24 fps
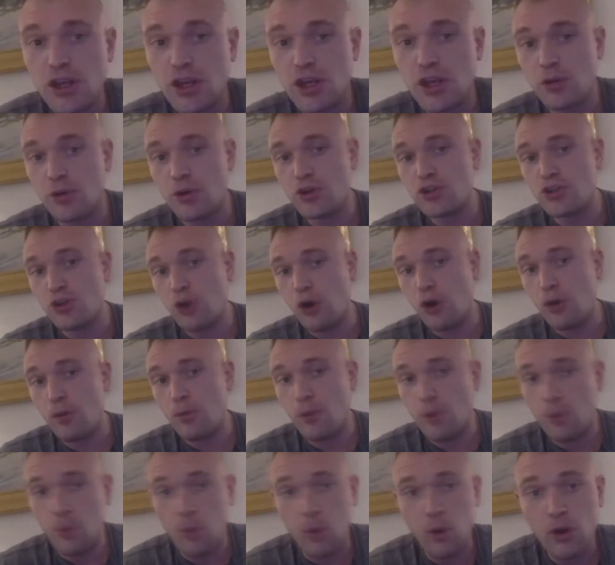that you're a
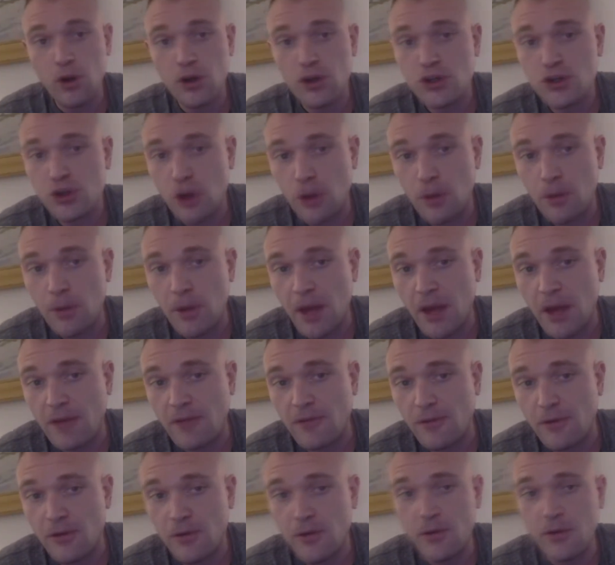sharp or were a sharp.
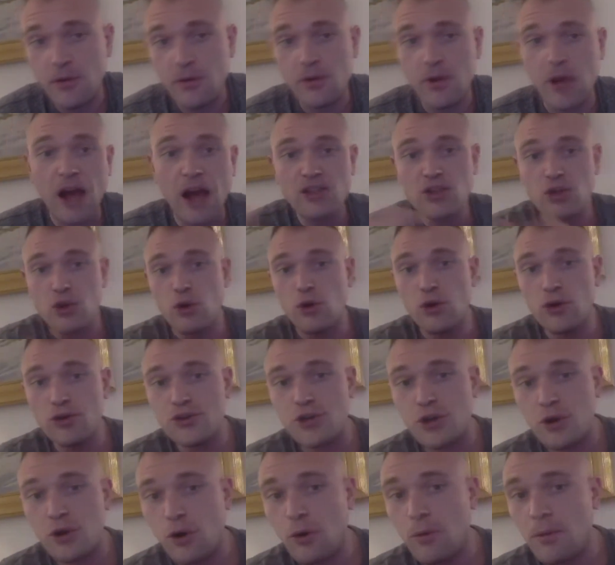And for guys and
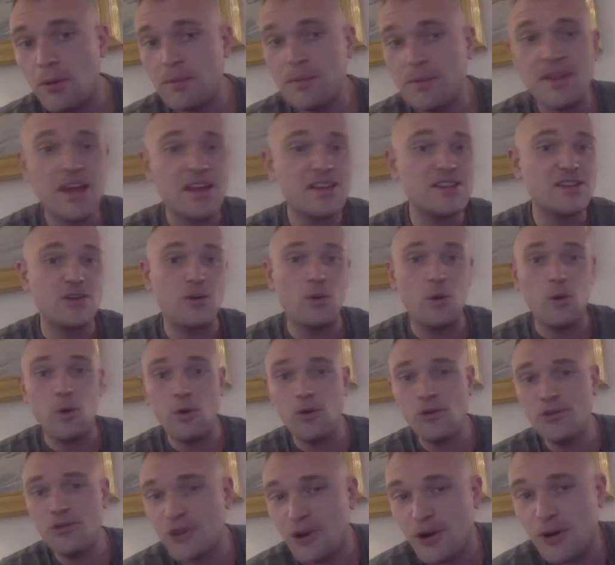girls at home, I mean, that's an
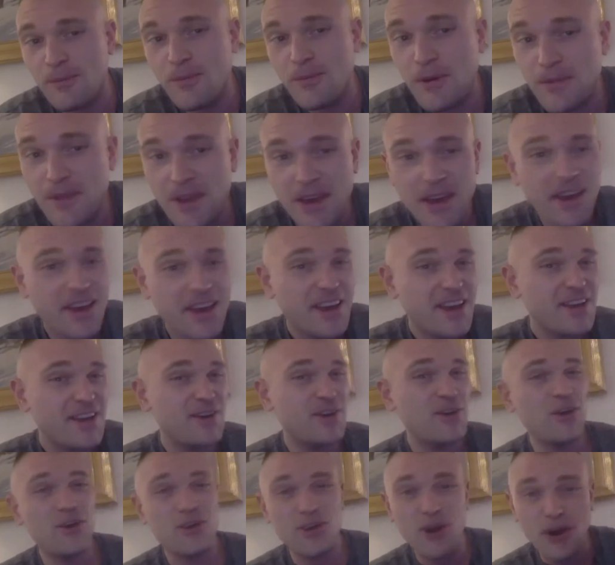old term that
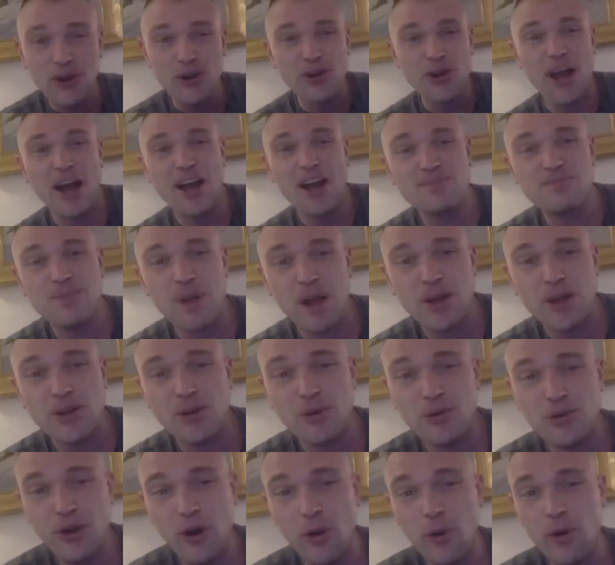you know the younger guys probably
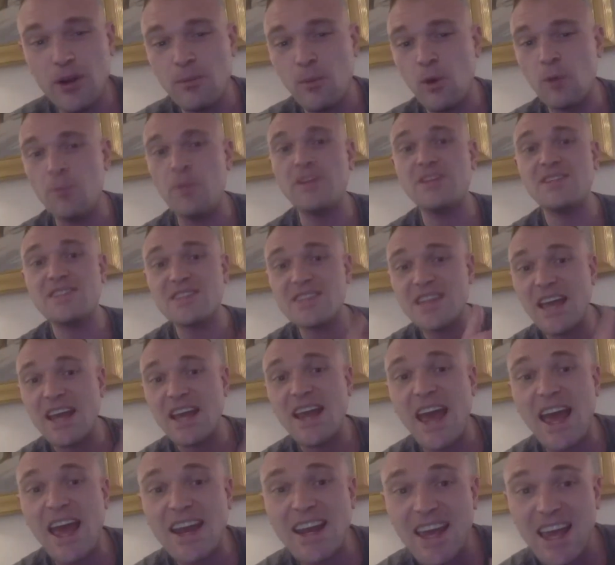don't know anymore but
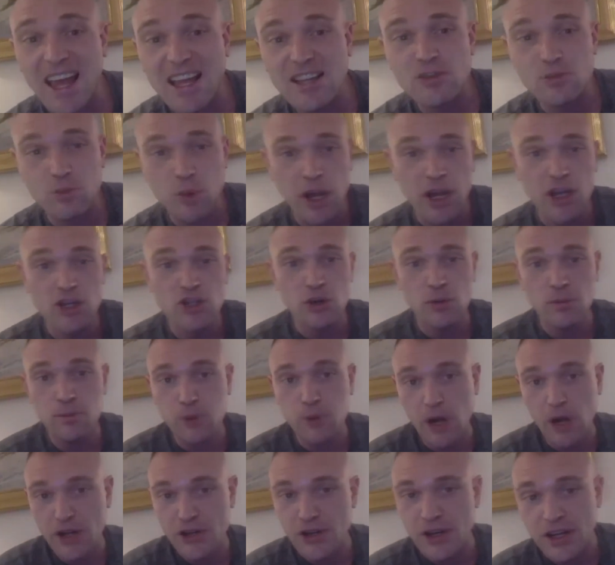skinhead against racial
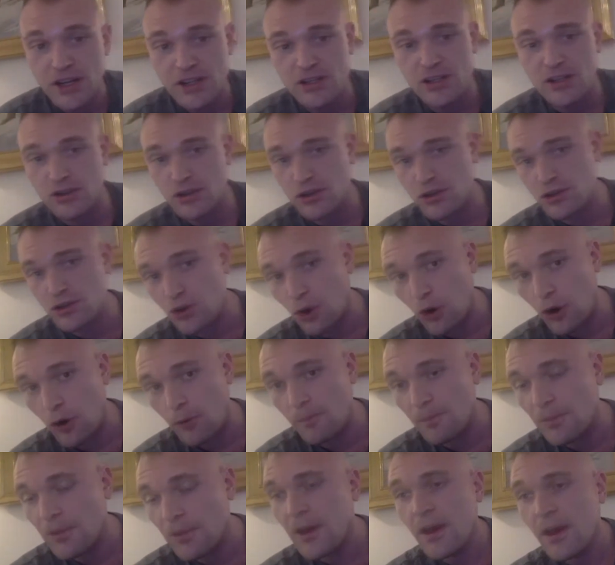prejudice is a
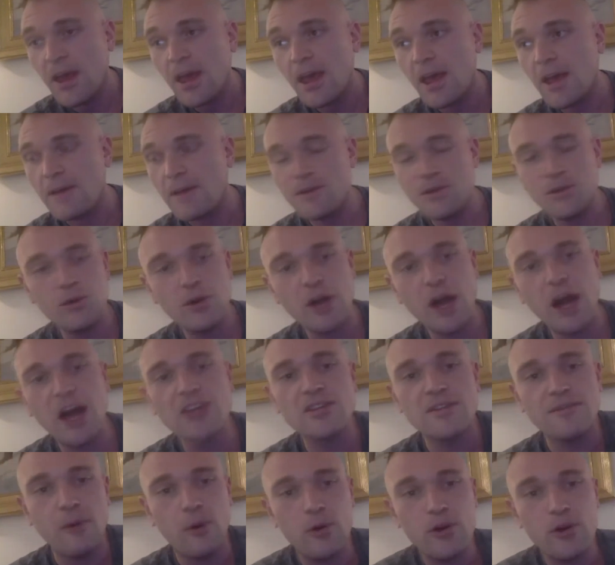sharp you
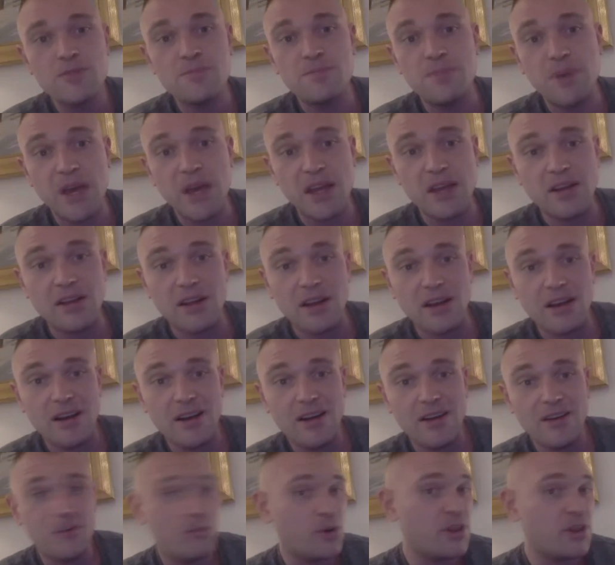guys have always been
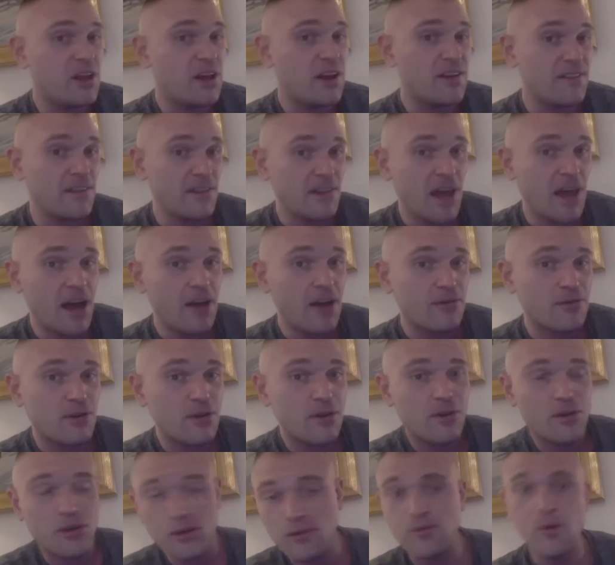really on the left
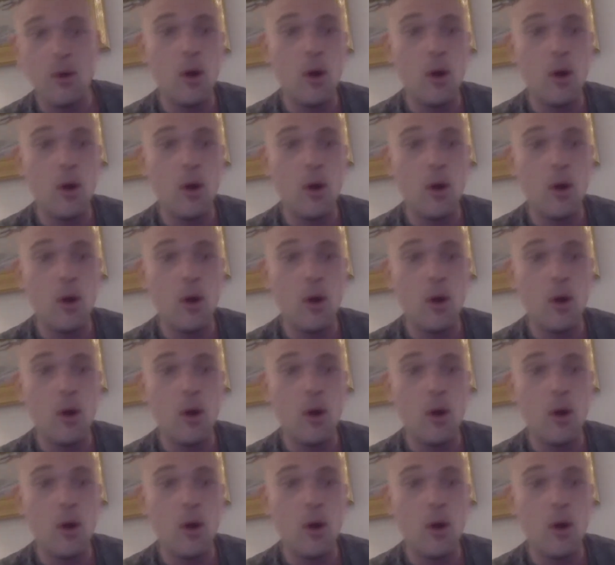you've